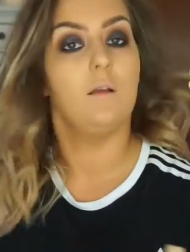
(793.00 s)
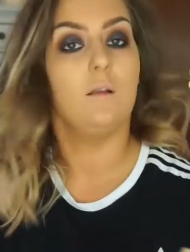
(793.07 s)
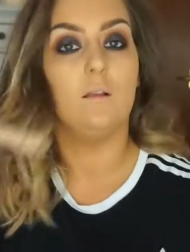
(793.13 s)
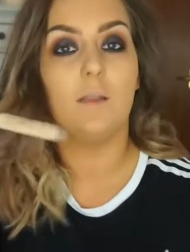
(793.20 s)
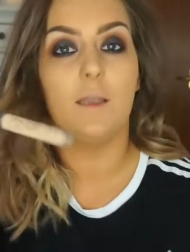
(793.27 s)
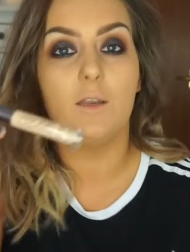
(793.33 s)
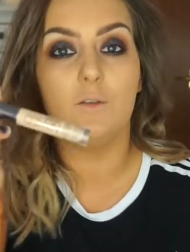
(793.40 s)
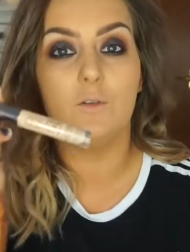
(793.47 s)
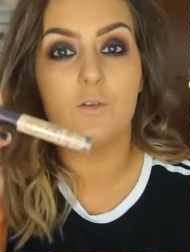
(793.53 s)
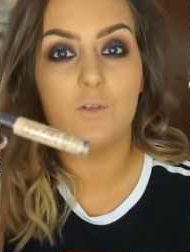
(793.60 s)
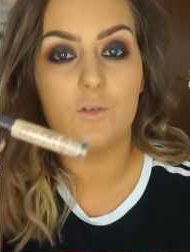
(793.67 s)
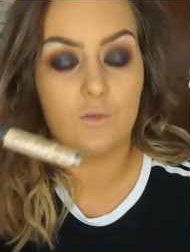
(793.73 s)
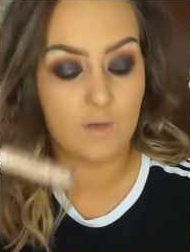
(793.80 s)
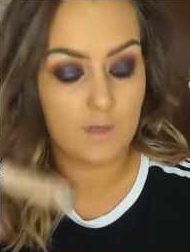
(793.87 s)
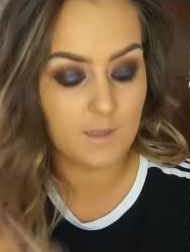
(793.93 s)
Light
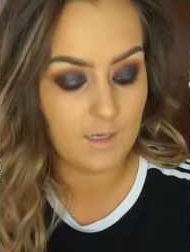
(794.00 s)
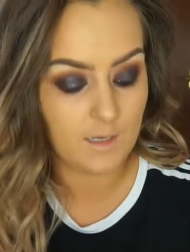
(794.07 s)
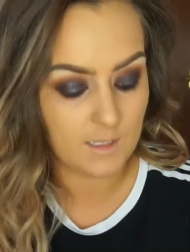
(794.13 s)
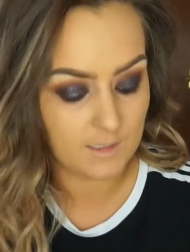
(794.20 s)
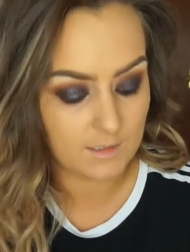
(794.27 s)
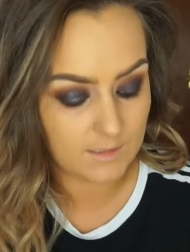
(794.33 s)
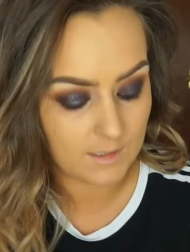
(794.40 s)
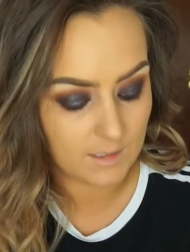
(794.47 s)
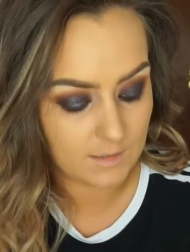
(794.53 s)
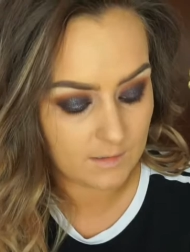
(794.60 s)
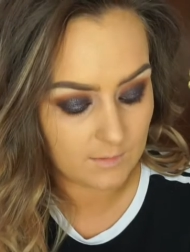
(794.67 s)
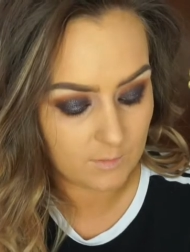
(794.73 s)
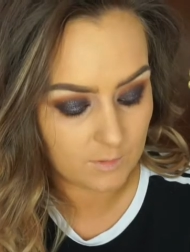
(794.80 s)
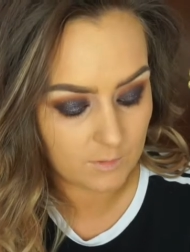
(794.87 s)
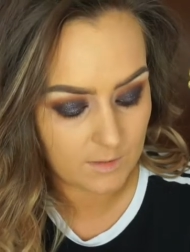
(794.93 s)
Neutral and the Naked Skin. So
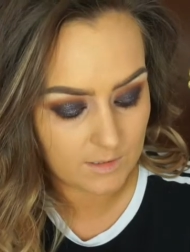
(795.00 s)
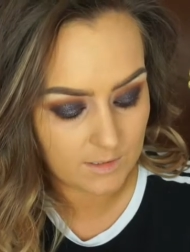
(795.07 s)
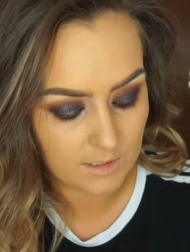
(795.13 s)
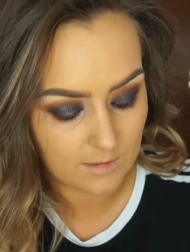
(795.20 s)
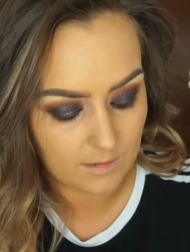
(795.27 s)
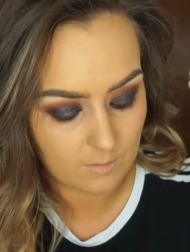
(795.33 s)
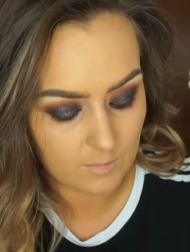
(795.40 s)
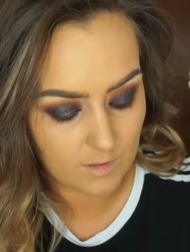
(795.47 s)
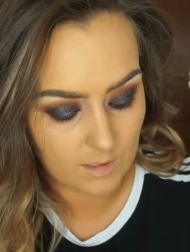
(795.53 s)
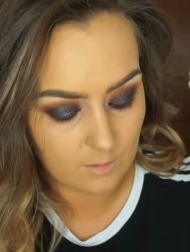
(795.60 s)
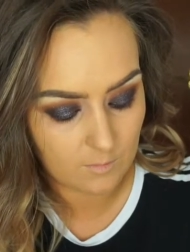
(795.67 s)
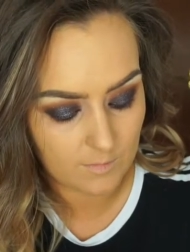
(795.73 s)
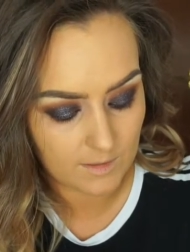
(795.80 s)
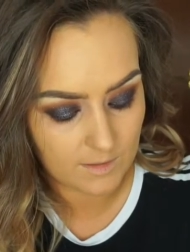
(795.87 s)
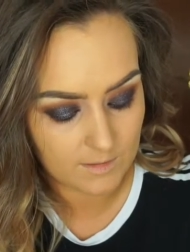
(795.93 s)
I'm just going to take that on my little
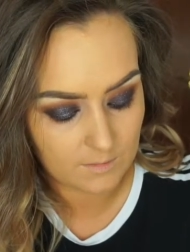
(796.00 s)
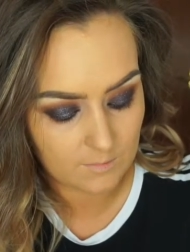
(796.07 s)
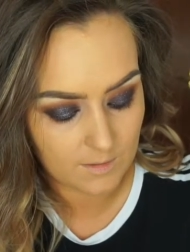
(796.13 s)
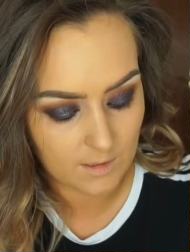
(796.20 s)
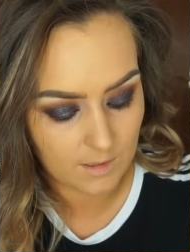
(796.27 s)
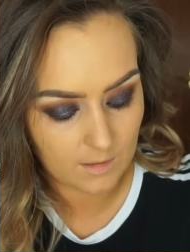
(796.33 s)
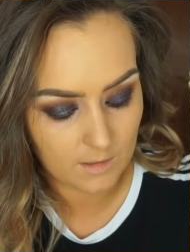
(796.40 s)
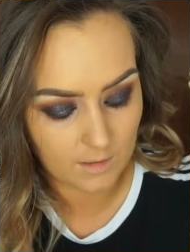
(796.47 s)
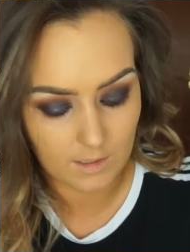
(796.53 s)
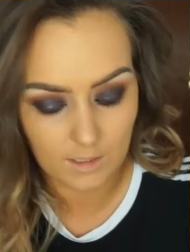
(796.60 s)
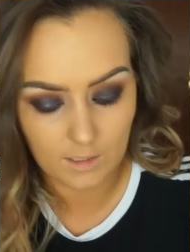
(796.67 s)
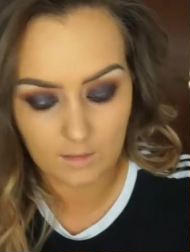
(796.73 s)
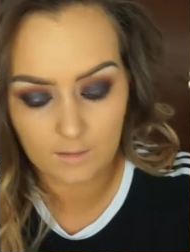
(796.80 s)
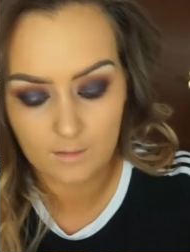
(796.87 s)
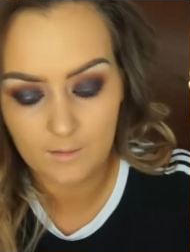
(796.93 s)
mixing palette
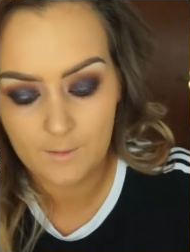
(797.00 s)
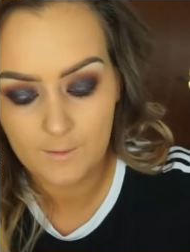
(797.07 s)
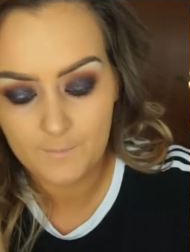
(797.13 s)
again.